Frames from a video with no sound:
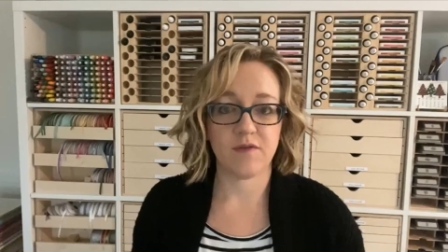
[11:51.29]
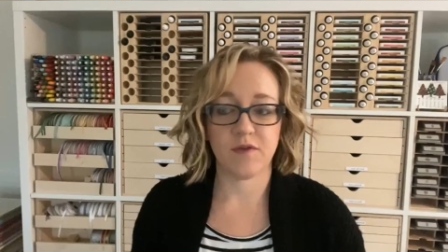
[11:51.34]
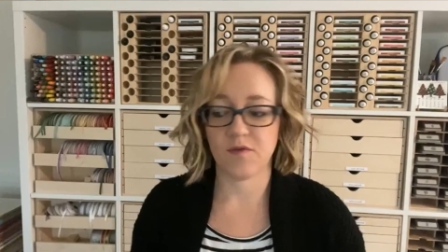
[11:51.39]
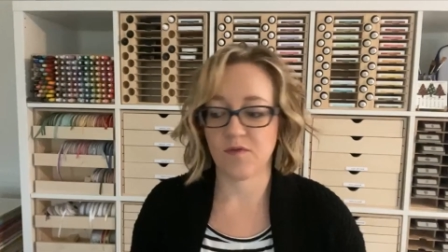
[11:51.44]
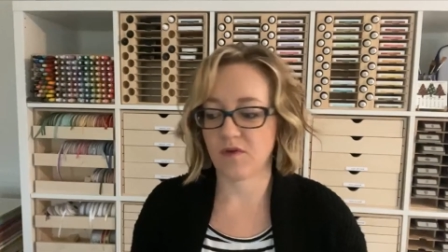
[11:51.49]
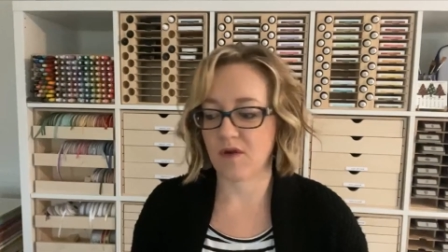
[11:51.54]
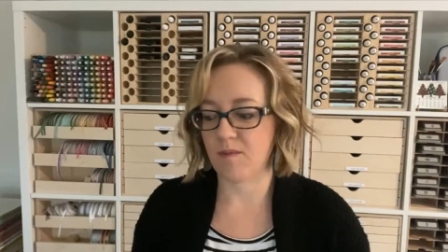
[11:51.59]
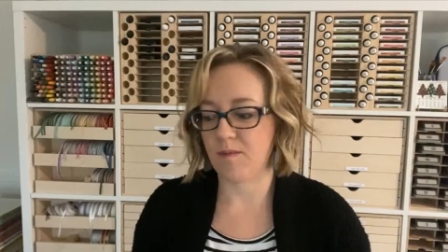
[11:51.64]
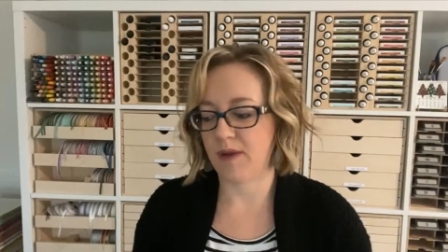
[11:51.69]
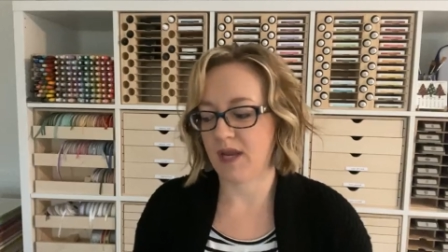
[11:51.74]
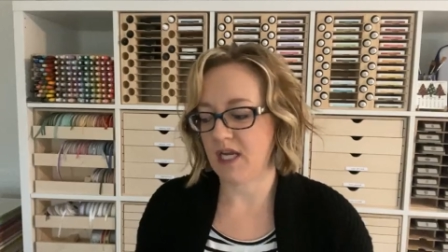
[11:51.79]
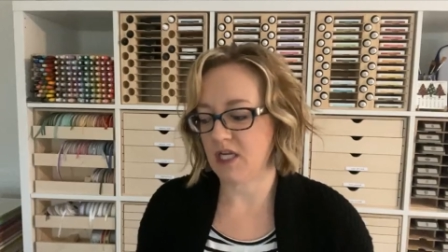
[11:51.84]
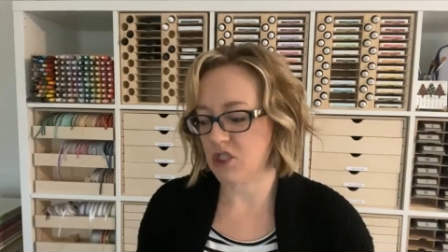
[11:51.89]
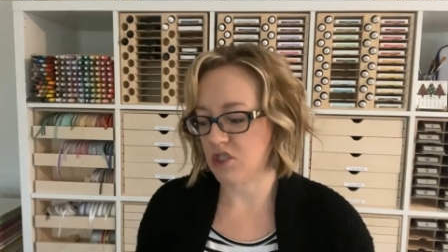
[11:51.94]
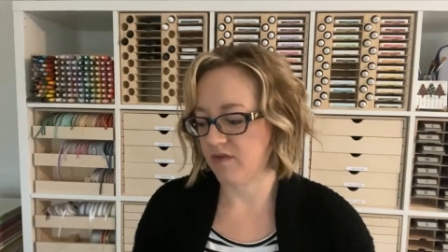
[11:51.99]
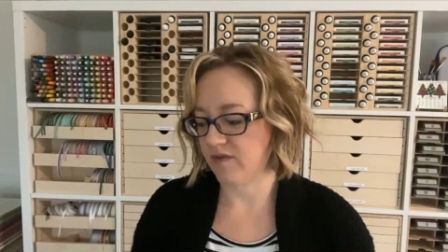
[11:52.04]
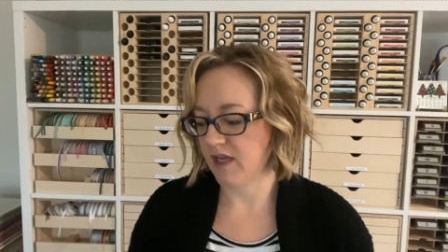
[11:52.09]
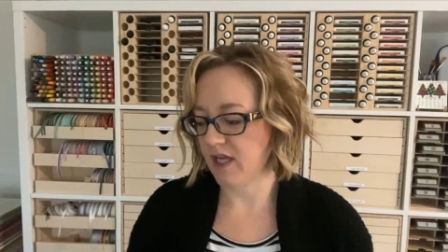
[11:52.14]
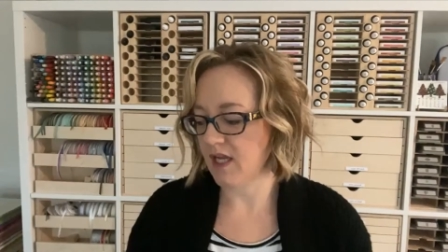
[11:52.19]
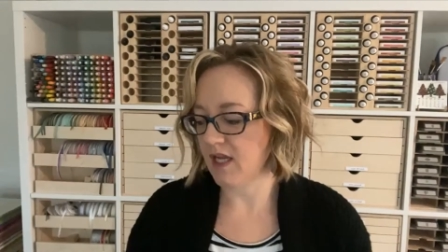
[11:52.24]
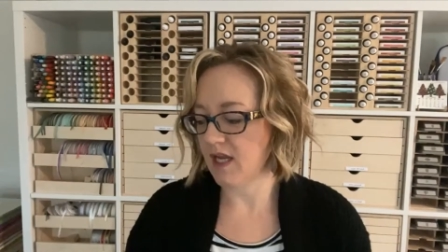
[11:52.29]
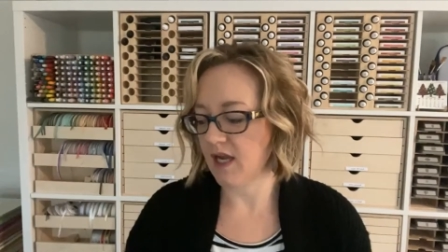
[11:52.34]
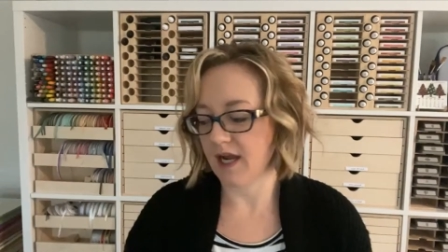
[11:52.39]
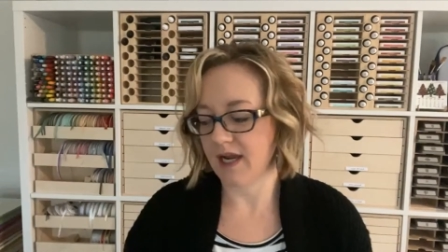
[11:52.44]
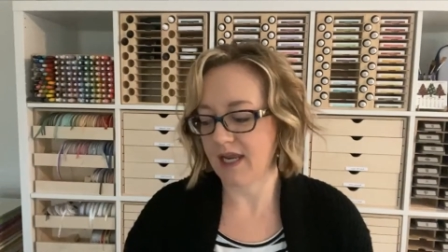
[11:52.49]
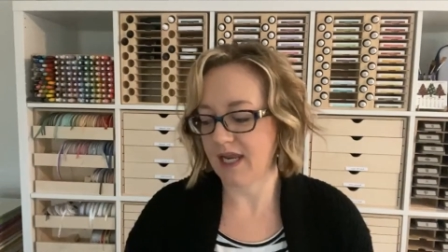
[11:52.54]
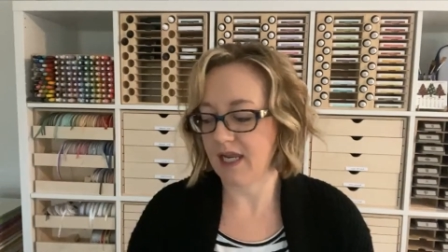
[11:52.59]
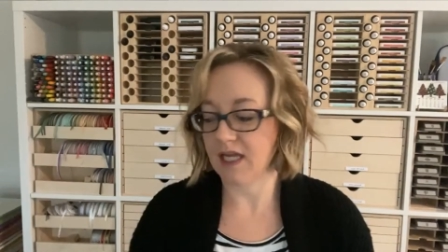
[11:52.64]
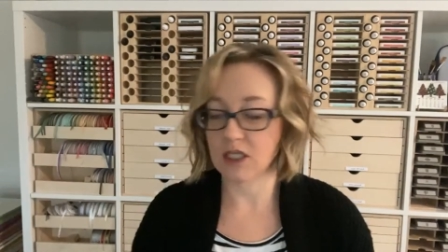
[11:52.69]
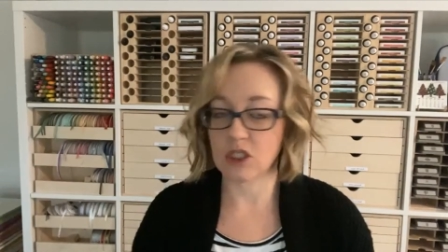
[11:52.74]
the front page of it. I
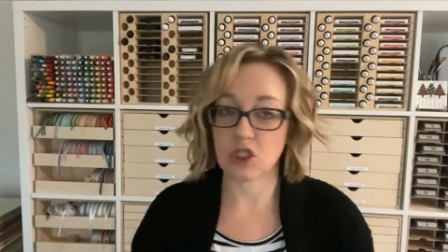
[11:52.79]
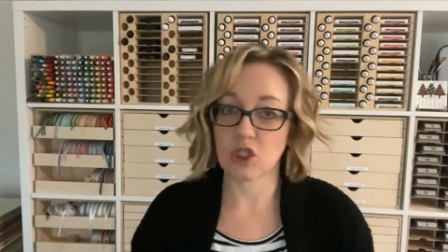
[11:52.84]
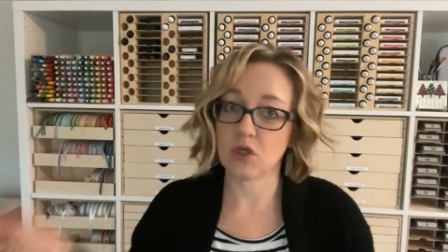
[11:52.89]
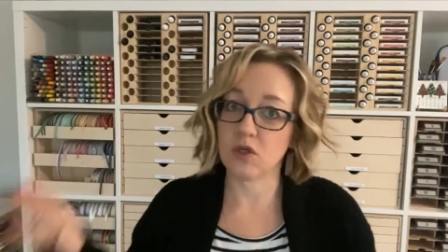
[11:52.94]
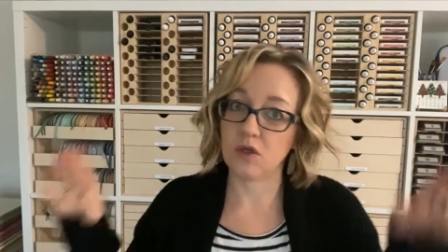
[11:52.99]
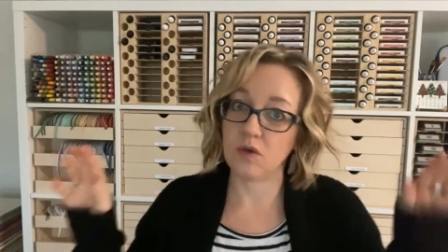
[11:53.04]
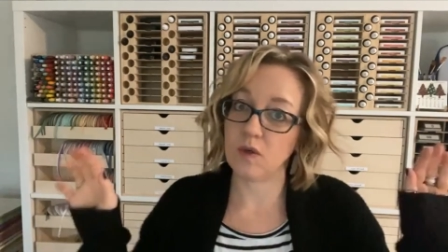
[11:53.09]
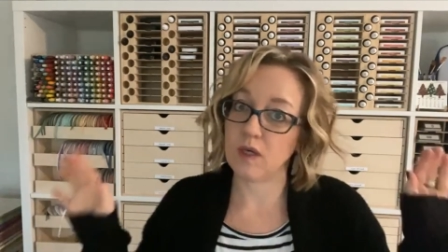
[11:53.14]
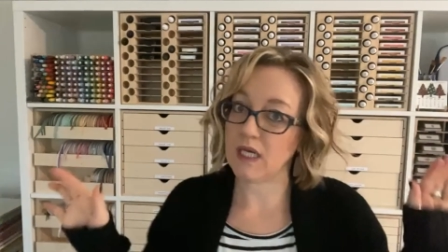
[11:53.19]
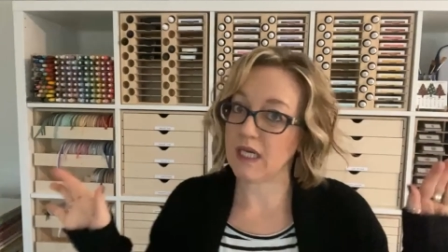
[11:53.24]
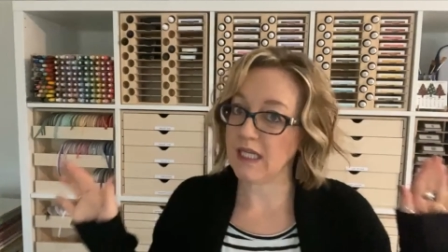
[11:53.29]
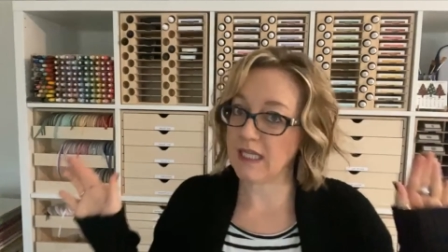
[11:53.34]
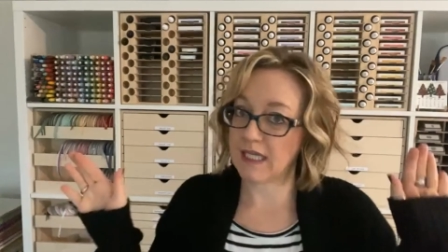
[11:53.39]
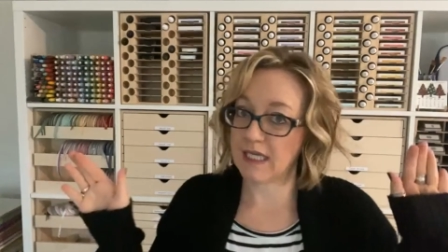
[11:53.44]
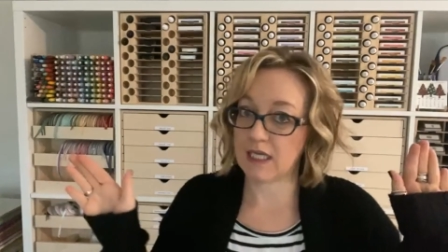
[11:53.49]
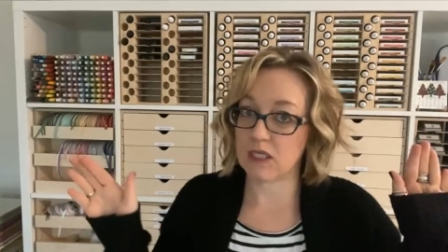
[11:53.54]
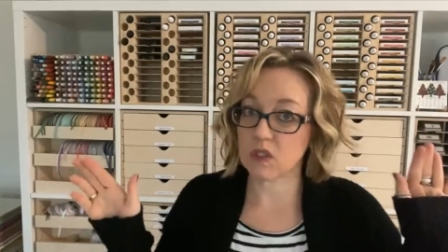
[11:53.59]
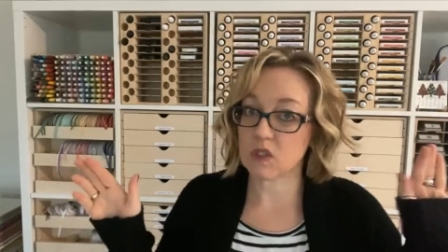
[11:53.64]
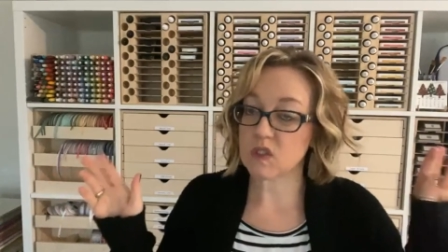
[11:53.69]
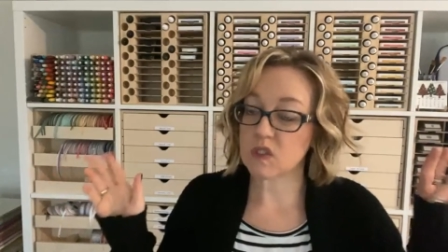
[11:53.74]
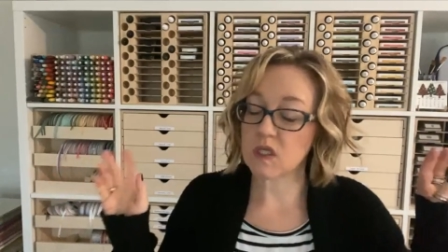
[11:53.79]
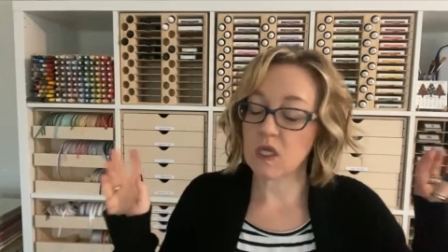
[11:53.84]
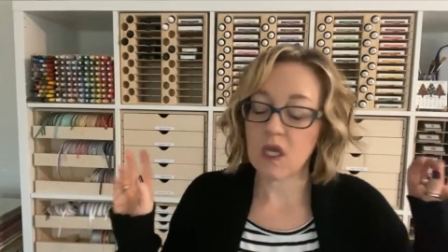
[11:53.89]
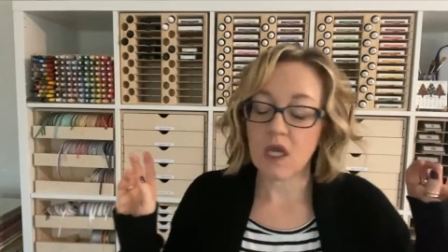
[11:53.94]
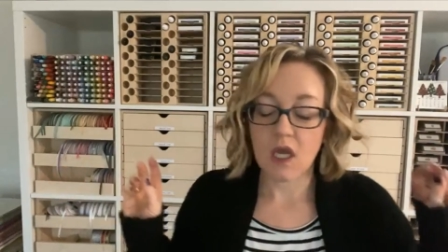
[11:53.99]
can't show you anything else.